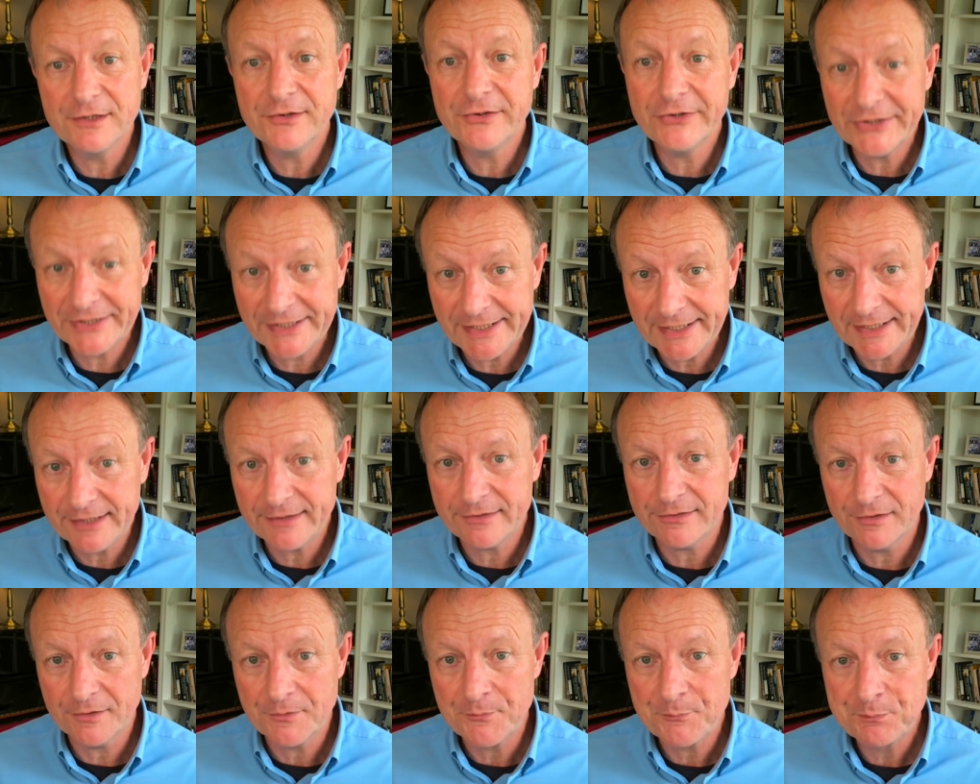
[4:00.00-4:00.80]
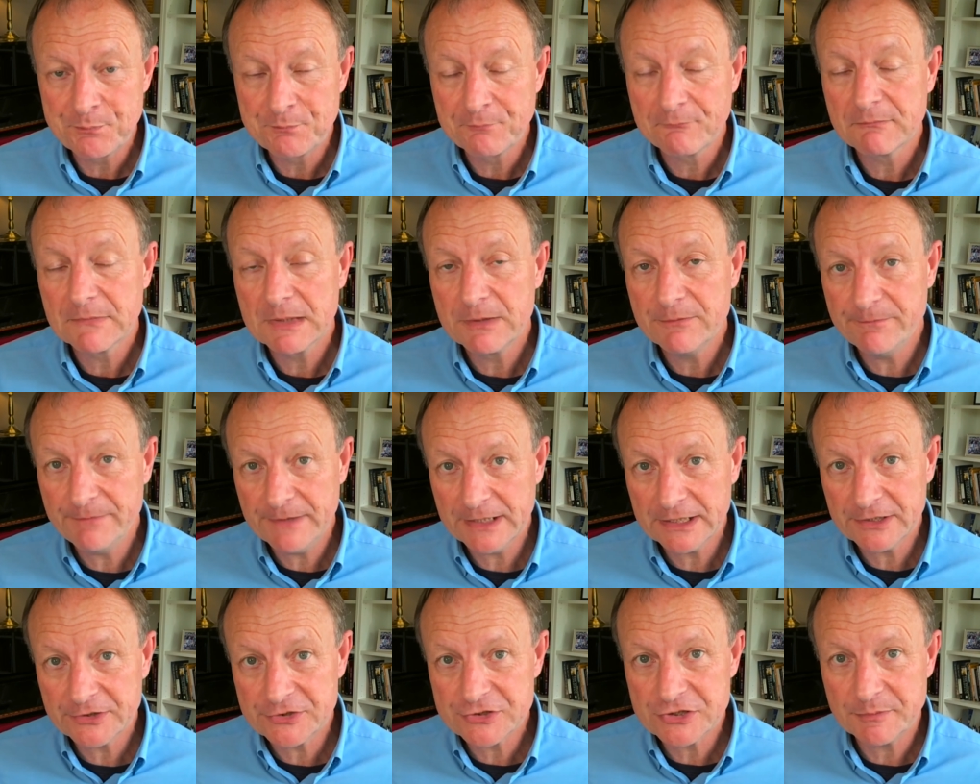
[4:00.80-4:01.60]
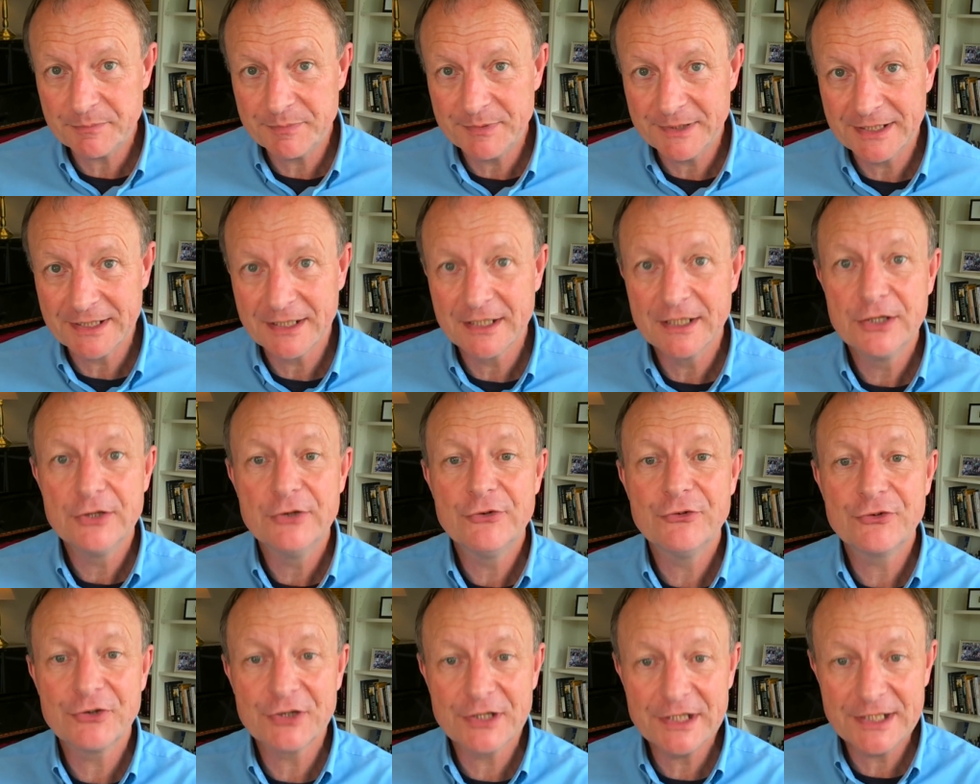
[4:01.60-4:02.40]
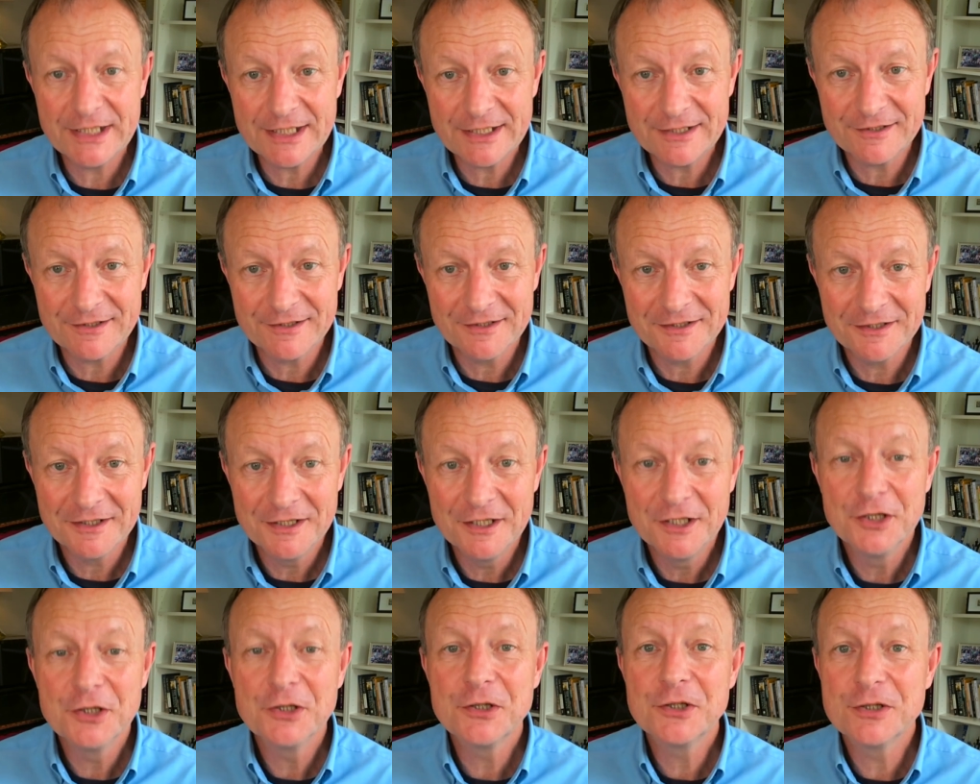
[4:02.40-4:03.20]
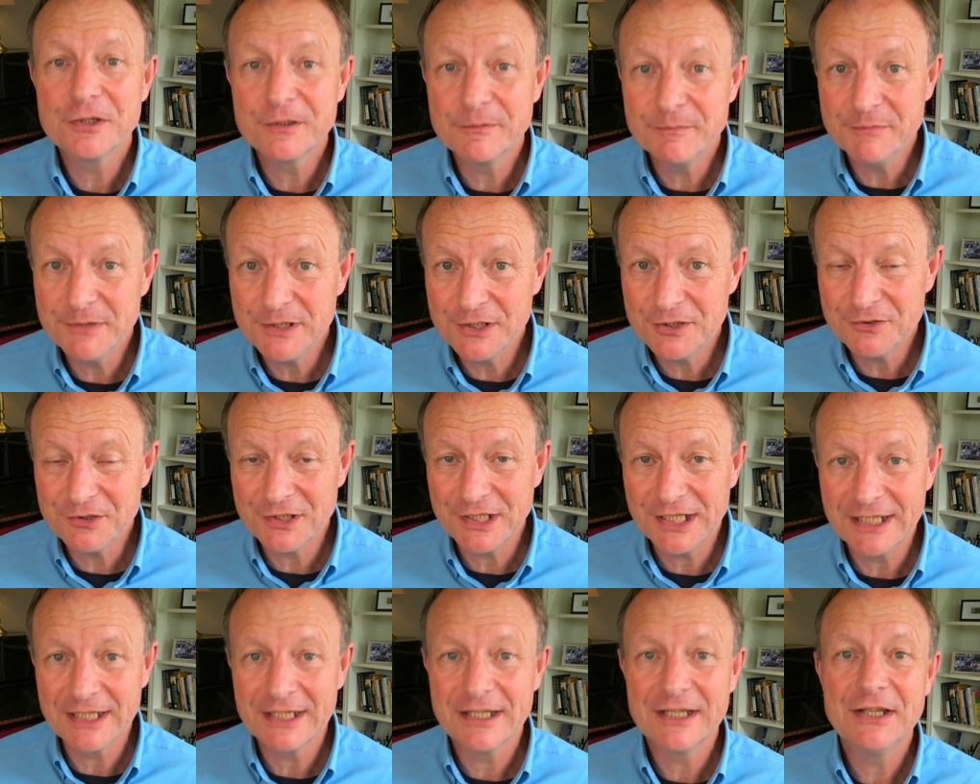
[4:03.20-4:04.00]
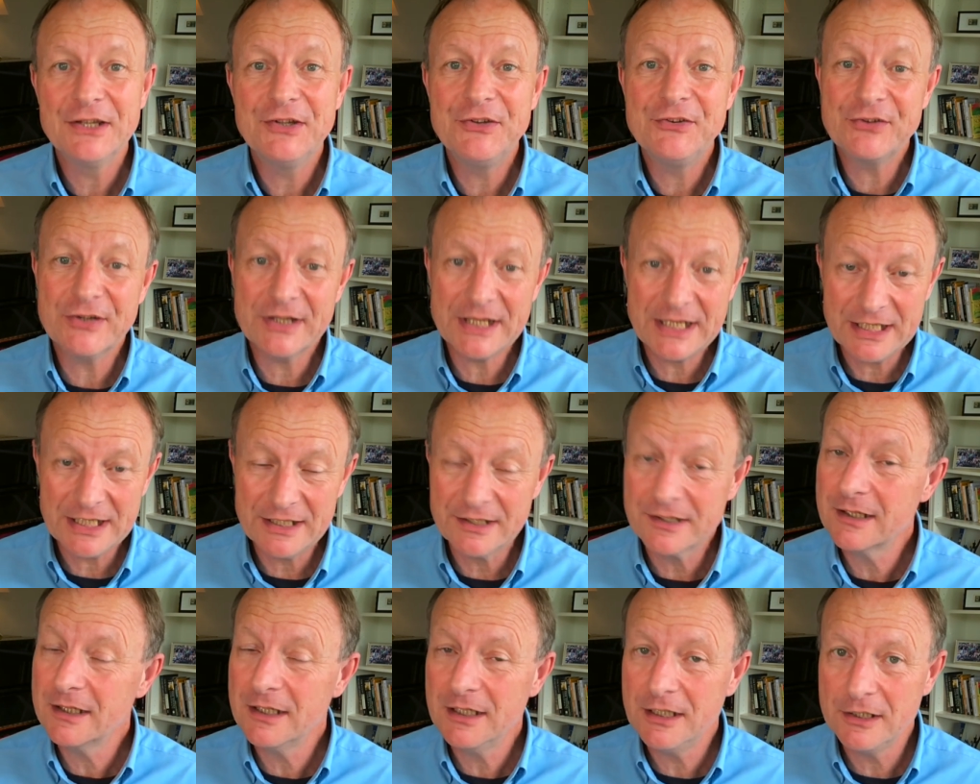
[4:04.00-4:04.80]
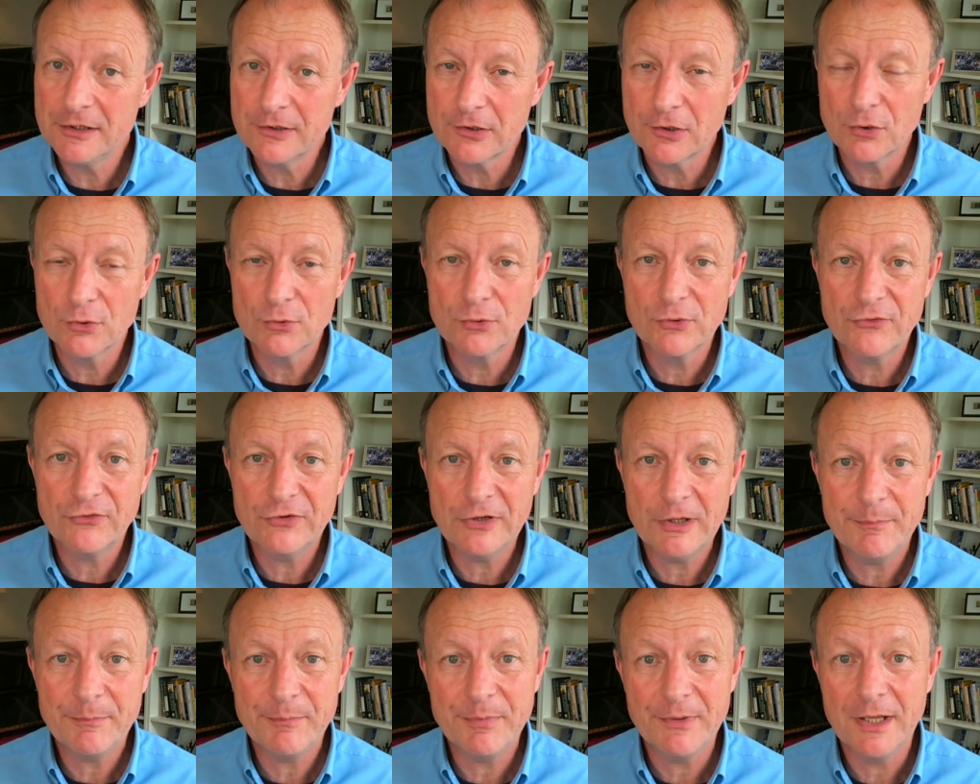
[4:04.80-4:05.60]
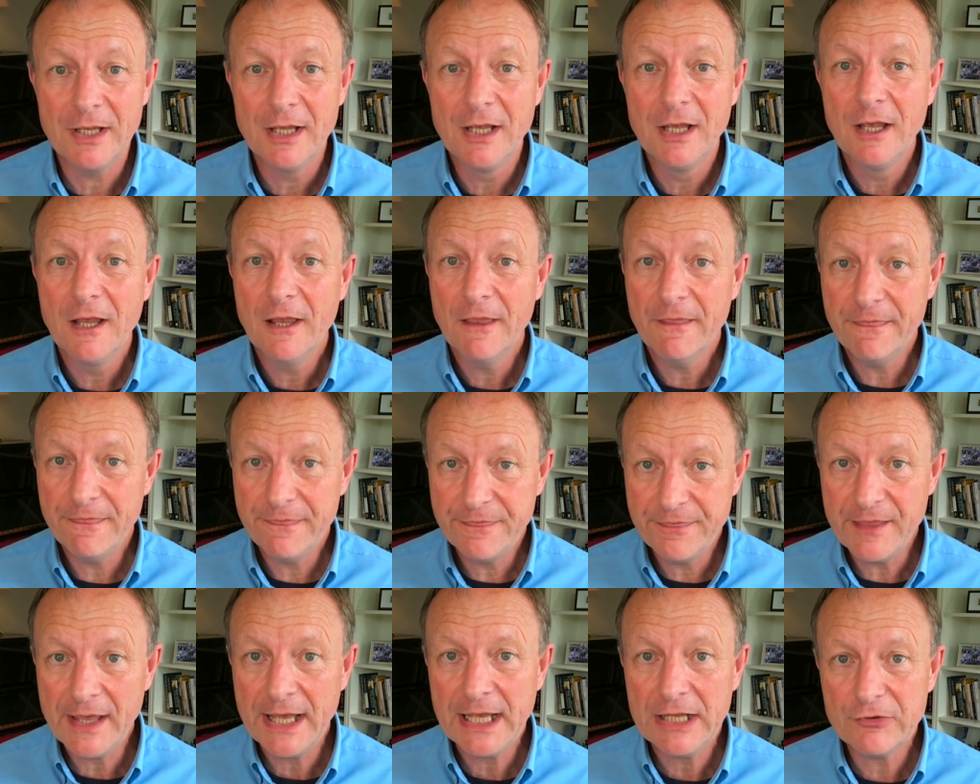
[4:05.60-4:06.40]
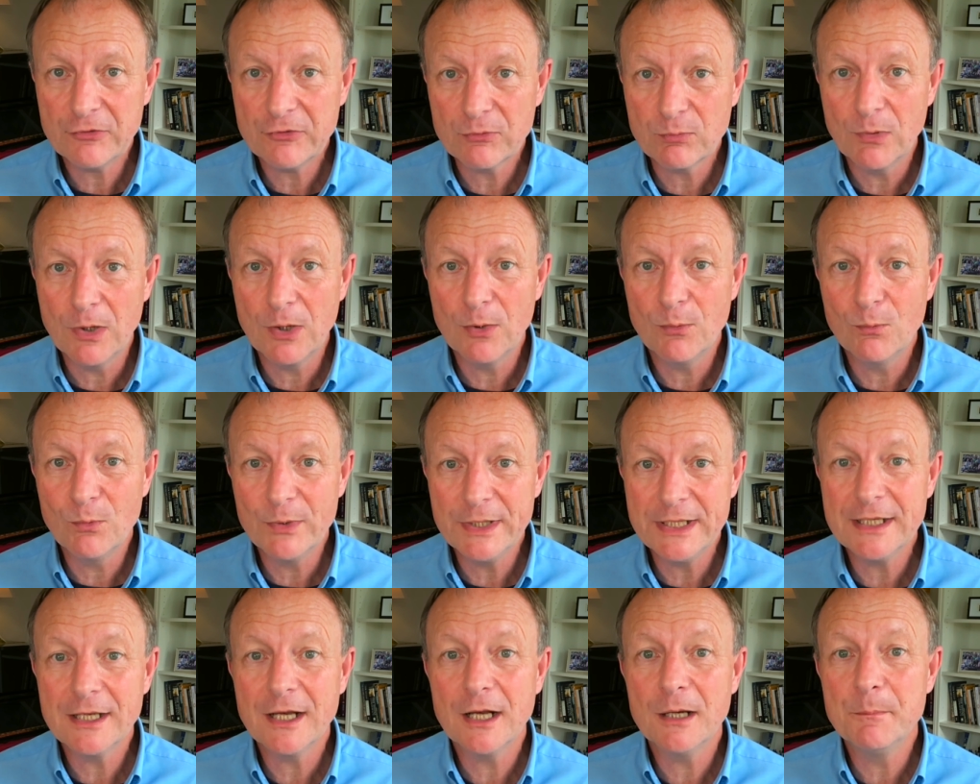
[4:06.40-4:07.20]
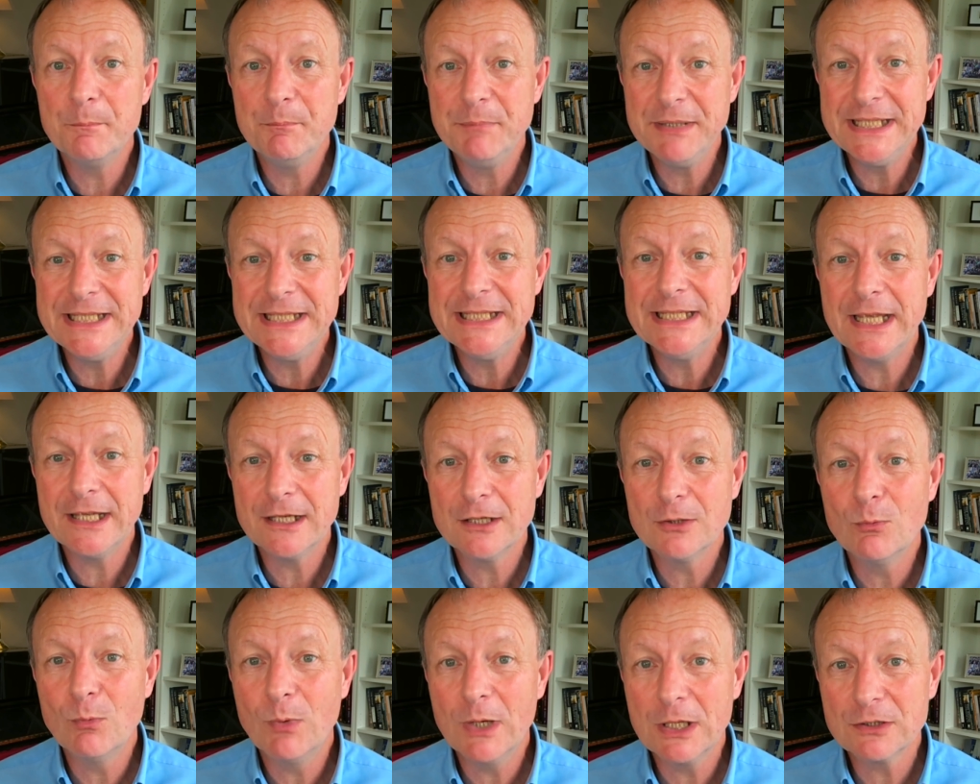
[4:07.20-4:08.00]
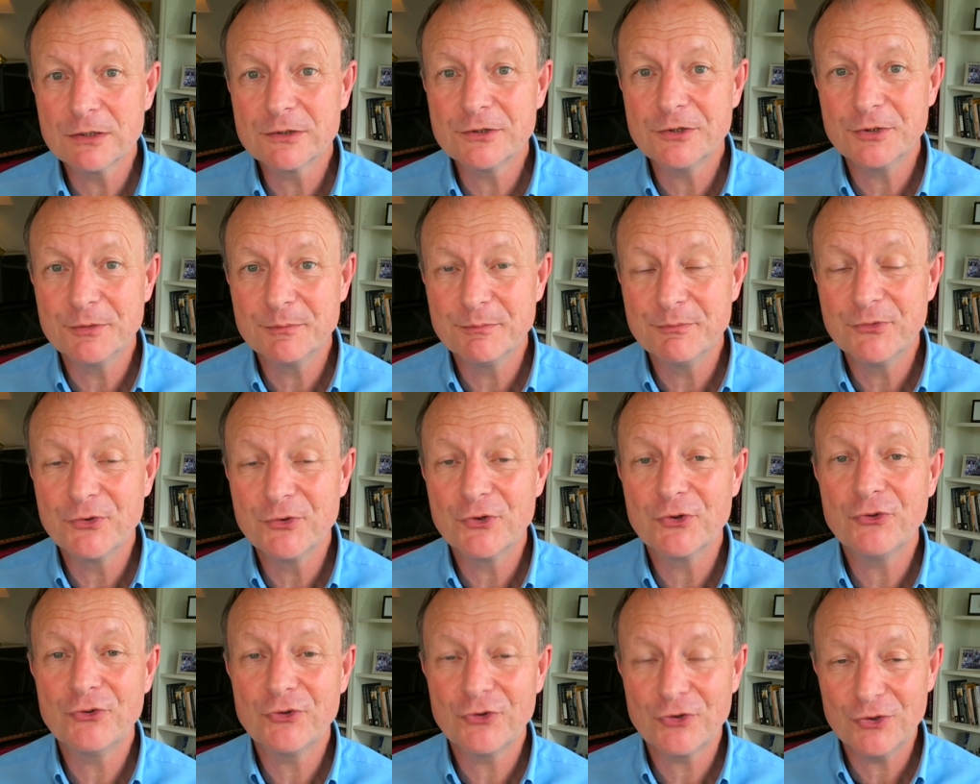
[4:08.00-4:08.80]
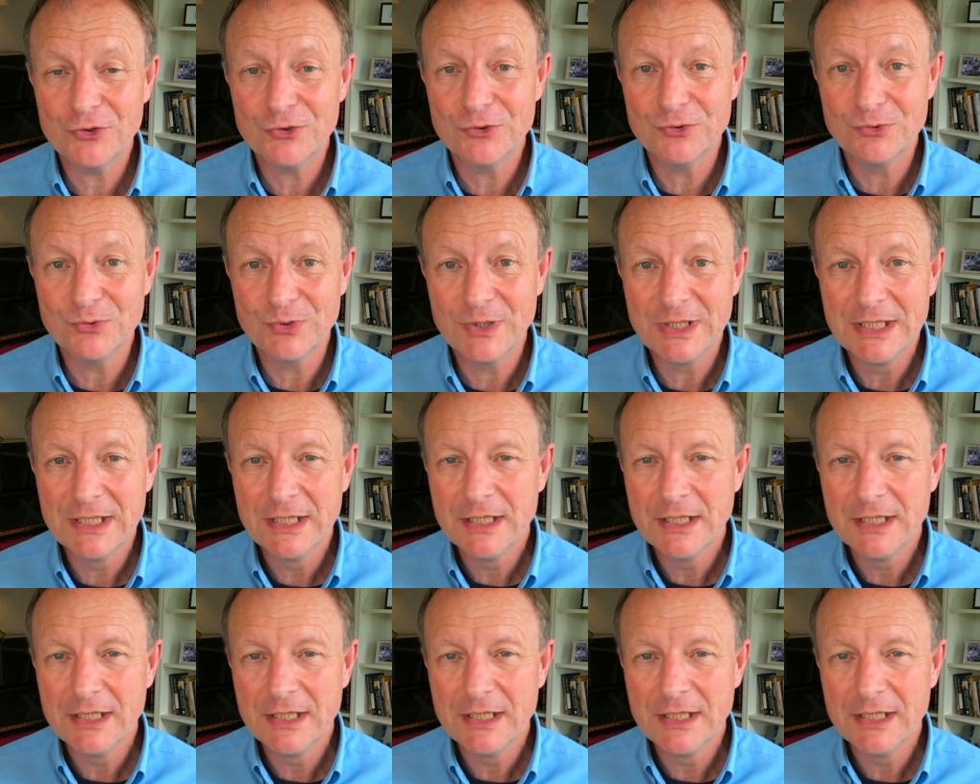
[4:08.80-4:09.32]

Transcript: together. Fellowshipping together. Communing together in the Lord's Supper. That's what we are being welcomed to.